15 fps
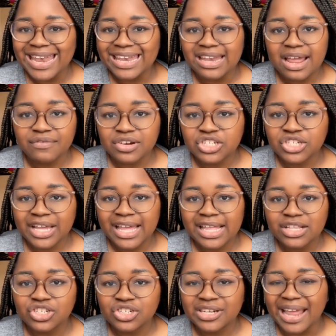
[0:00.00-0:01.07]
never
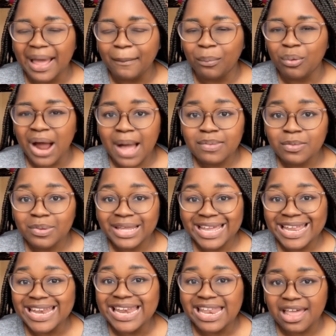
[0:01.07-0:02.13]
changed and
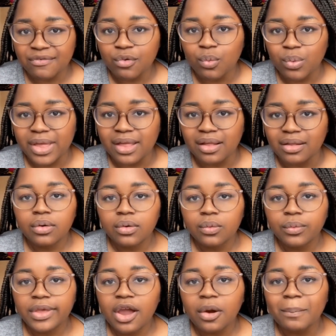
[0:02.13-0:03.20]
probably never will.
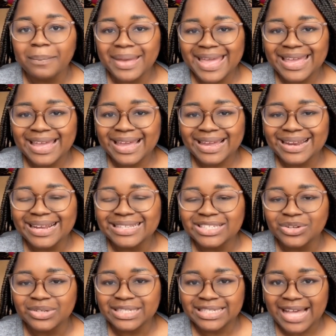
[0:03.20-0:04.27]
We are making it in
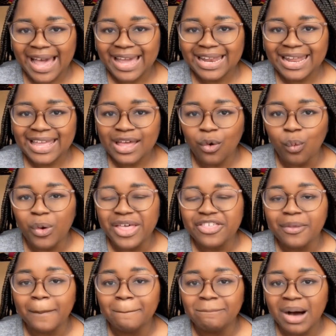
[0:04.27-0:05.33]
society
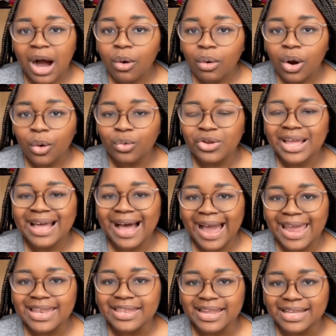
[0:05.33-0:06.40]
with borrowed
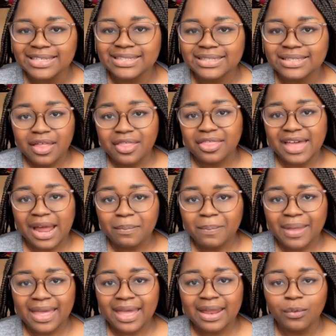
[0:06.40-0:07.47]
kindness. That
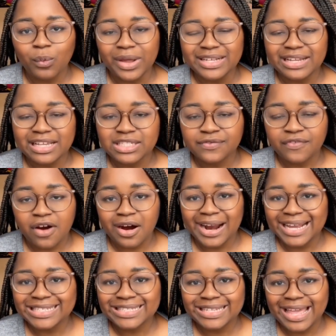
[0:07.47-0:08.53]
man went as far
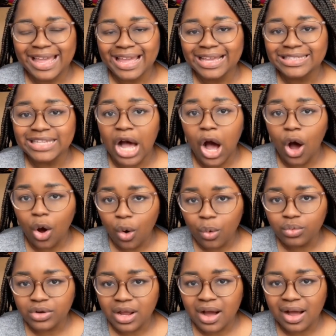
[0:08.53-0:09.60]
as saying his
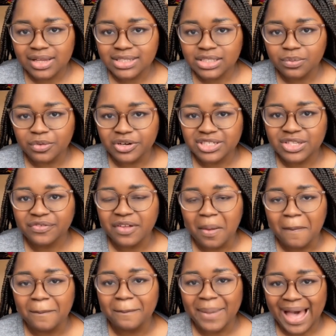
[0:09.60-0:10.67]
own customers
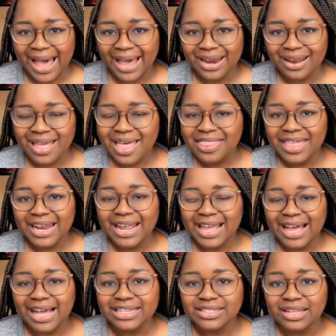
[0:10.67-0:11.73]
feel bad that
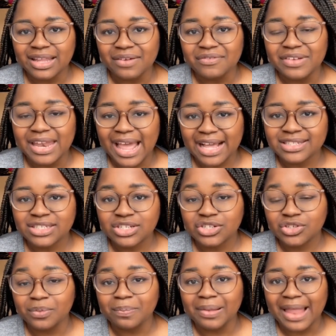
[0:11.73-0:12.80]
he has to live
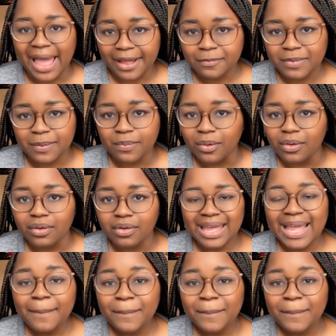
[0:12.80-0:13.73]
next to black people. He